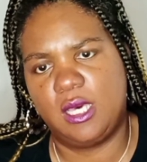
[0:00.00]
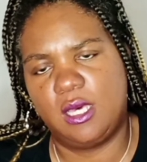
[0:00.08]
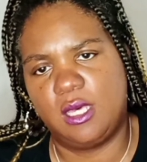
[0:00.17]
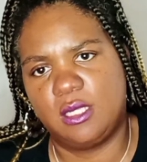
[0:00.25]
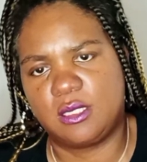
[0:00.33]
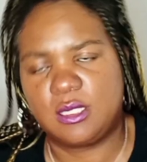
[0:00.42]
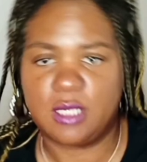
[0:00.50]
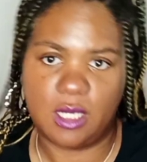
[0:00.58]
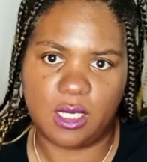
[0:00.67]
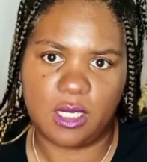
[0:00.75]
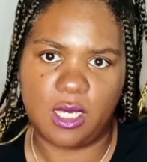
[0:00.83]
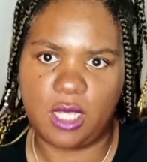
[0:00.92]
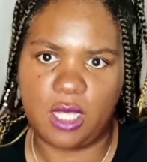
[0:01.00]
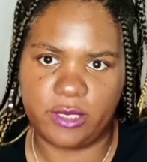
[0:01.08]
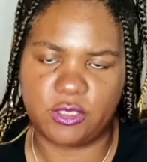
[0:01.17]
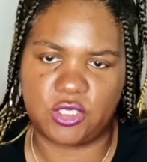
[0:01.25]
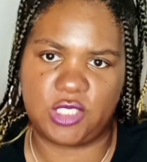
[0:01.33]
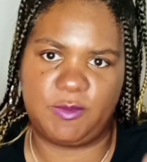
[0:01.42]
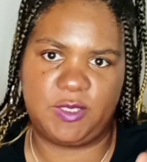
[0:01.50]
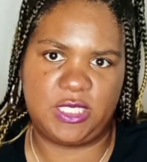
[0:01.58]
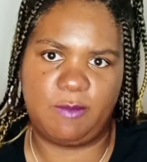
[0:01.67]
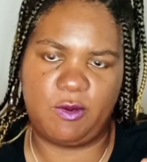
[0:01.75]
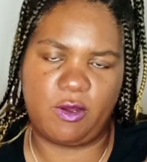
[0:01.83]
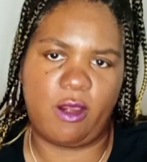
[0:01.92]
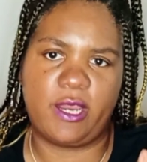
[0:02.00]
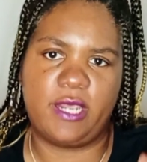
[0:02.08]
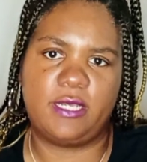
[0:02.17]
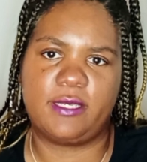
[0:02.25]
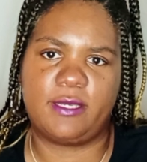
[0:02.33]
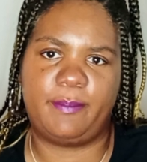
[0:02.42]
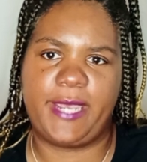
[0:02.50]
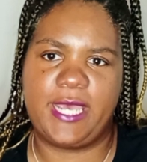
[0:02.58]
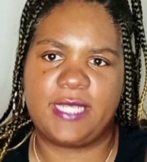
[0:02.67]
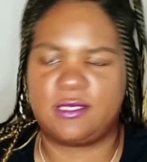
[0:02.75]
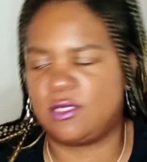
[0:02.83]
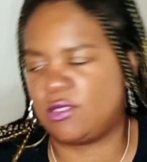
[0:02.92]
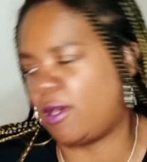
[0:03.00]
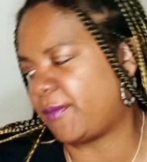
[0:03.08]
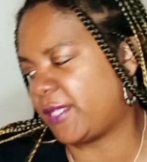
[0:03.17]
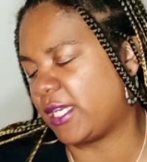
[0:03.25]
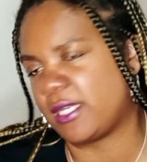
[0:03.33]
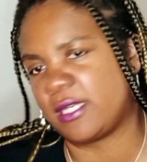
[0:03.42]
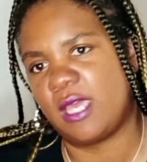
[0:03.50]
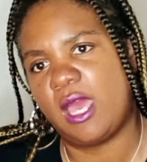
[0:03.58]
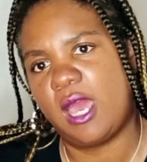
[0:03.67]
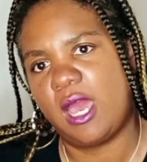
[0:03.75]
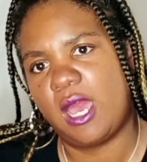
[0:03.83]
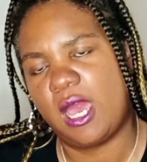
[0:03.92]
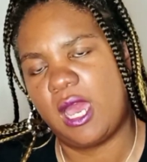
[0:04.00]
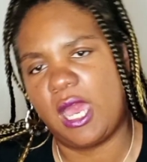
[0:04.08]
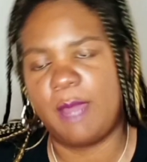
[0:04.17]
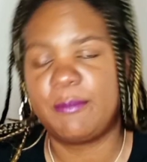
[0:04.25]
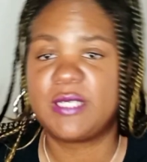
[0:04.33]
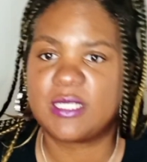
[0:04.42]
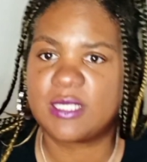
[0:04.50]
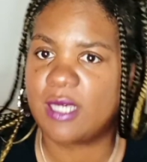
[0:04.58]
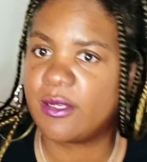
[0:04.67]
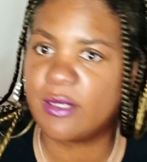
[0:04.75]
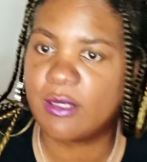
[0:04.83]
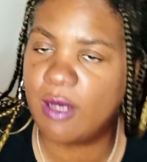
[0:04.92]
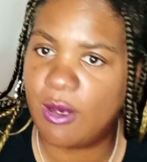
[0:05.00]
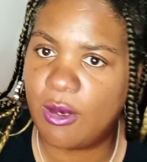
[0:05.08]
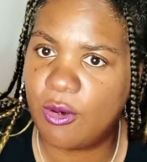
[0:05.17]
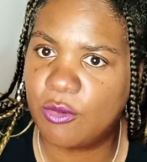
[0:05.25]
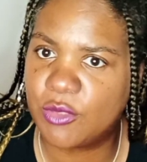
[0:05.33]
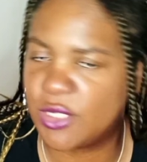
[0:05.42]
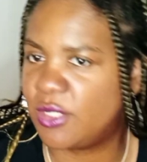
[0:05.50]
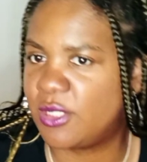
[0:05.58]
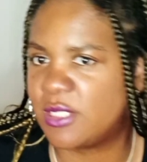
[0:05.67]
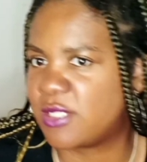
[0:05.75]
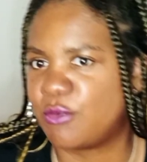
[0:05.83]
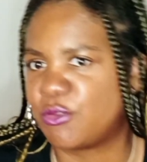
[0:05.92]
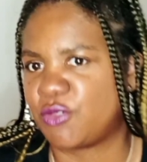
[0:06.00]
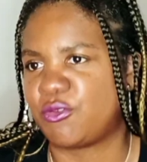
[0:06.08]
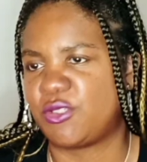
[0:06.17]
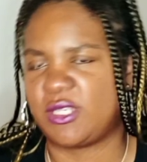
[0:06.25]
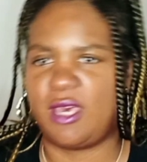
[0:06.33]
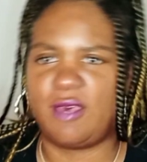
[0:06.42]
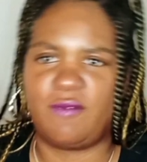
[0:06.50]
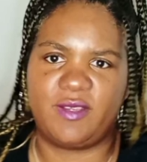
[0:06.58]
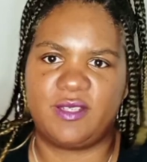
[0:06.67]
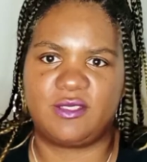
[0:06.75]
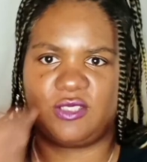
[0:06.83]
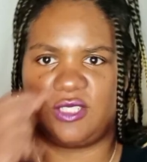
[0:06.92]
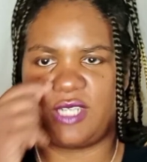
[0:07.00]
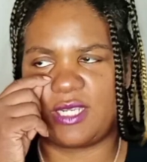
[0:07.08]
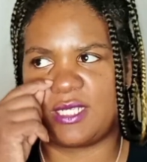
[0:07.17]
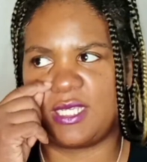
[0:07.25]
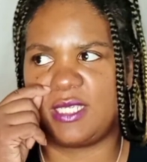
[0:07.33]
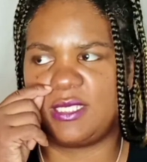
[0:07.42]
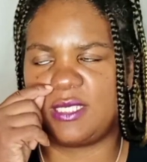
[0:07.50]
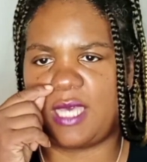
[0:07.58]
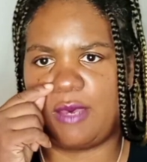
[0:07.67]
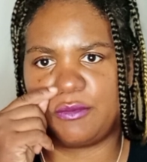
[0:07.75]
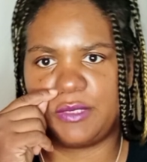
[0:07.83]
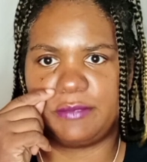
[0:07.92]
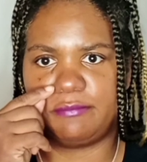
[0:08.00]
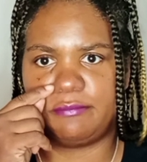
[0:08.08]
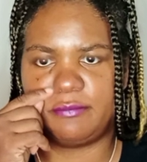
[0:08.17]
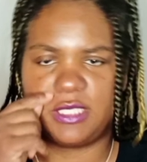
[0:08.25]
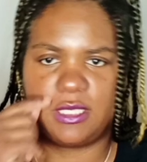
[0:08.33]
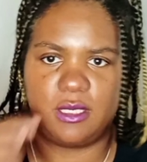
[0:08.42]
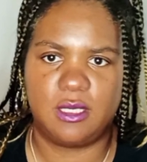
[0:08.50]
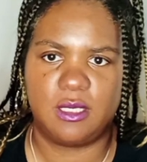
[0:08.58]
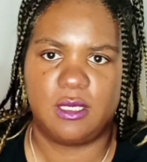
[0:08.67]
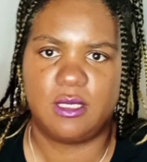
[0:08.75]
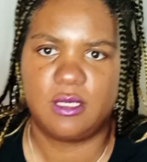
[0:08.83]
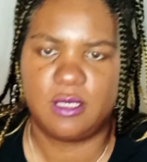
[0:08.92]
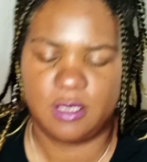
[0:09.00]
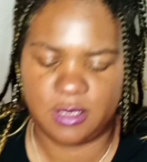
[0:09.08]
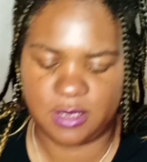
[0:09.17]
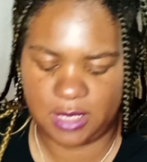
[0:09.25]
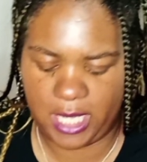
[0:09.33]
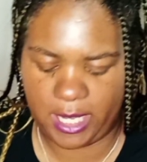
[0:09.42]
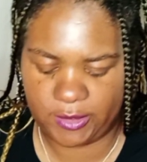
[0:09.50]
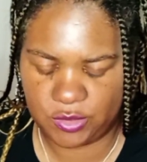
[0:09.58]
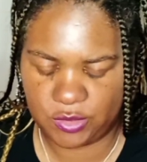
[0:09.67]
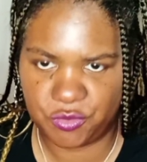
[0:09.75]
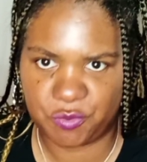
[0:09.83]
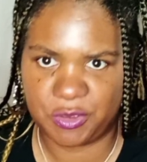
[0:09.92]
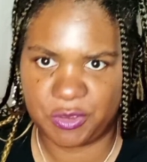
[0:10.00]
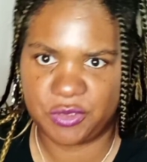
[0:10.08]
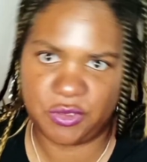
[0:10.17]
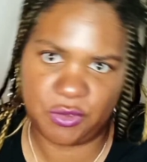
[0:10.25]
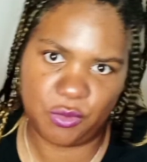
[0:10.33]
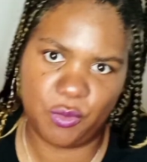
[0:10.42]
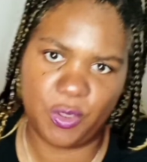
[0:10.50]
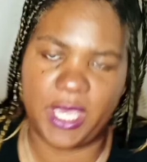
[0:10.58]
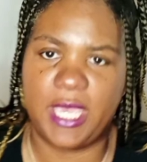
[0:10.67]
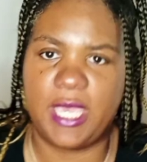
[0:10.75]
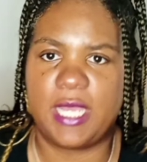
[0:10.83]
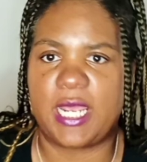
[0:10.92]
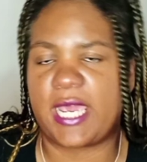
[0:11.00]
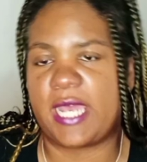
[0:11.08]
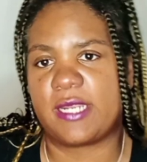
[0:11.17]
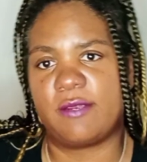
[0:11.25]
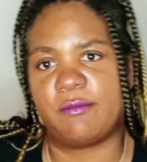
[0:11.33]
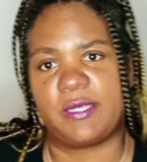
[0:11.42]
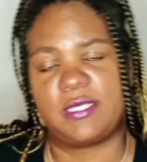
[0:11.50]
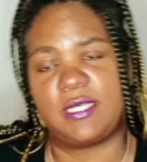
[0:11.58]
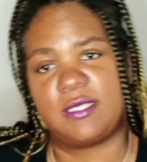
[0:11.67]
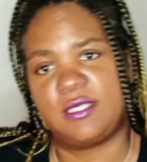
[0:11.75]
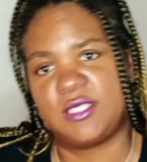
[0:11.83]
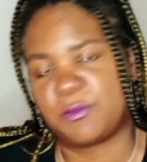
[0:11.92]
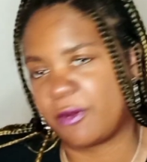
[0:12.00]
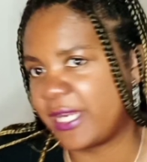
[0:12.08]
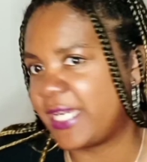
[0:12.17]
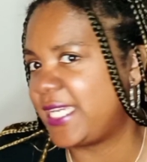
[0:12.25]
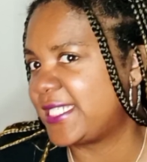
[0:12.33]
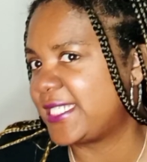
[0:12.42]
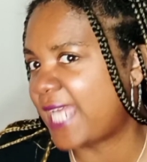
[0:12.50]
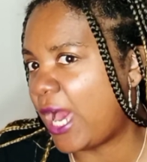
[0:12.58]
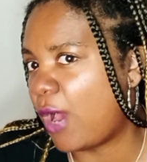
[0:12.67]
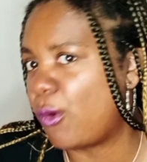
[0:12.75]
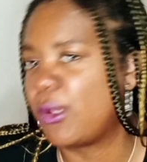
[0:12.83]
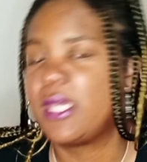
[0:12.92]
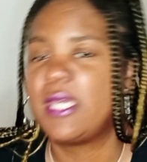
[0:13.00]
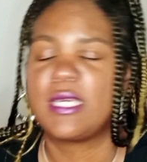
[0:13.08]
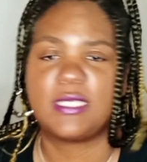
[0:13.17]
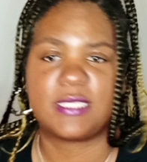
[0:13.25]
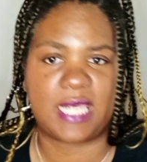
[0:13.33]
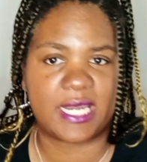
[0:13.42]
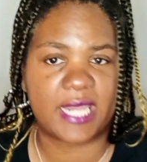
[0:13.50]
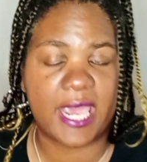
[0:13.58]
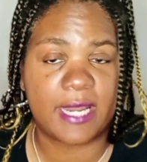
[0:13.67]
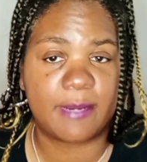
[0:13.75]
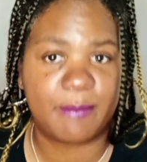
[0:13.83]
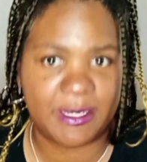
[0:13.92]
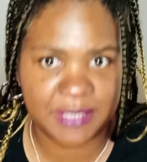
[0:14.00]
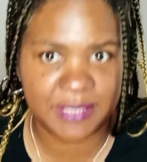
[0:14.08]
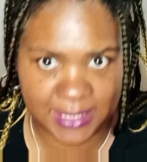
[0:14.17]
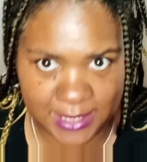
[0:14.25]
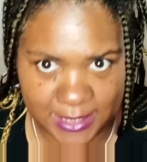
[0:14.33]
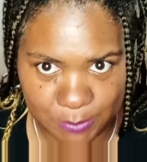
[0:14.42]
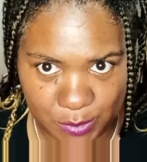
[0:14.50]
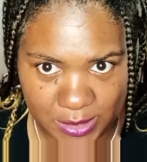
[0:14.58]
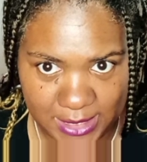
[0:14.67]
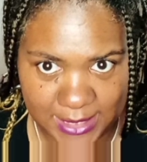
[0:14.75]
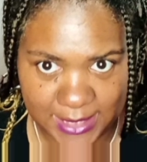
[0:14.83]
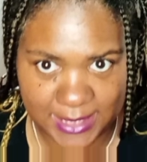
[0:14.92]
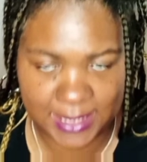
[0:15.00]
the leadership seminar in the capacity. So I'm thinking I'm just gonna go to the social stuff and check things out and see how it does what it do. And I gotta get ready to take these braids out because I haven't had them about 6 weeks.